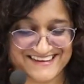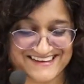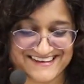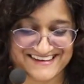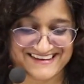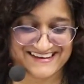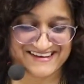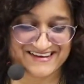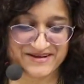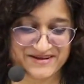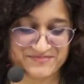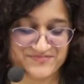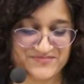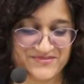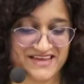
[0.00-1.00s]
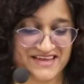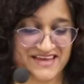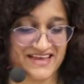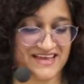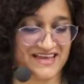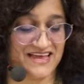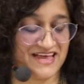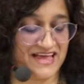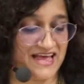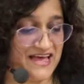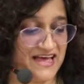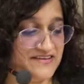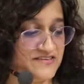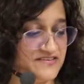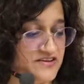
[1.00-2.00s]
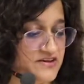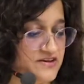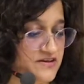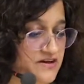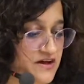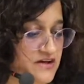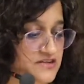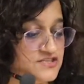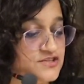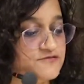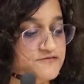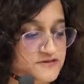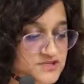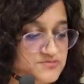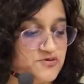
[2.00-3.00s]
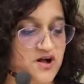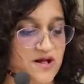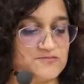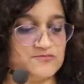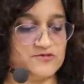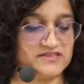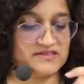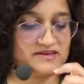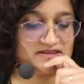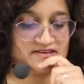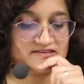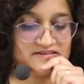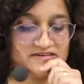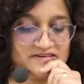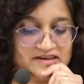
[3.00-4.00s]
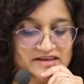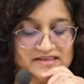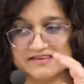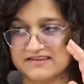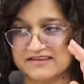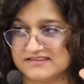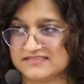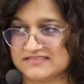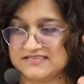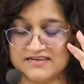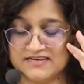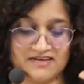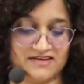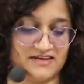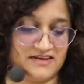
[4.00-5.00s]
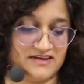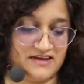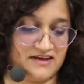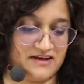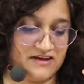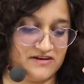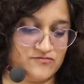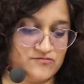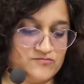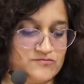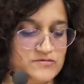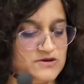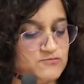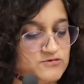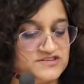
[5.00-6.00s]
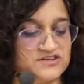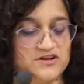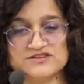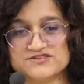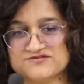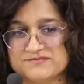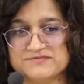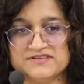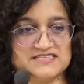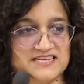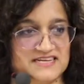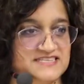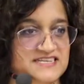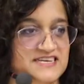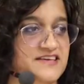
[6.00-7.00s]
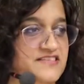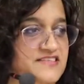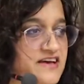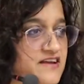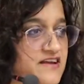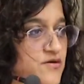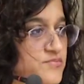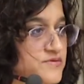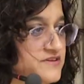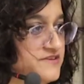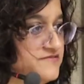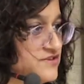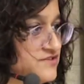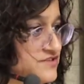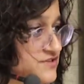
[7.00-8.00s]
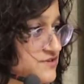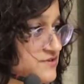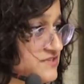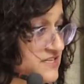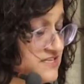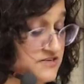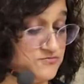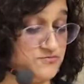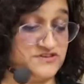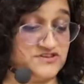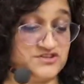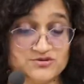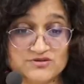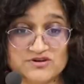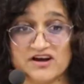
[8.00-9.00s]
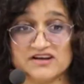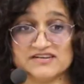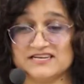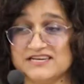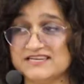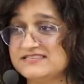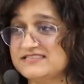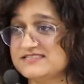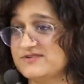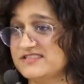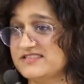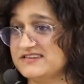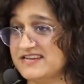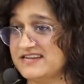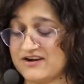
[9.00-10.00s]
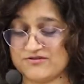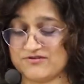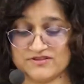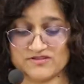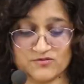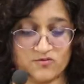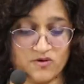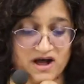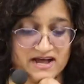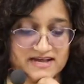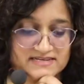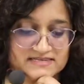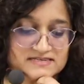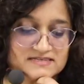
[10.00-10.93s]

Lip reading: So the first problem with it, I think, is results from this idea that our beliefs are associated with two contents, right, the narrow and the wide.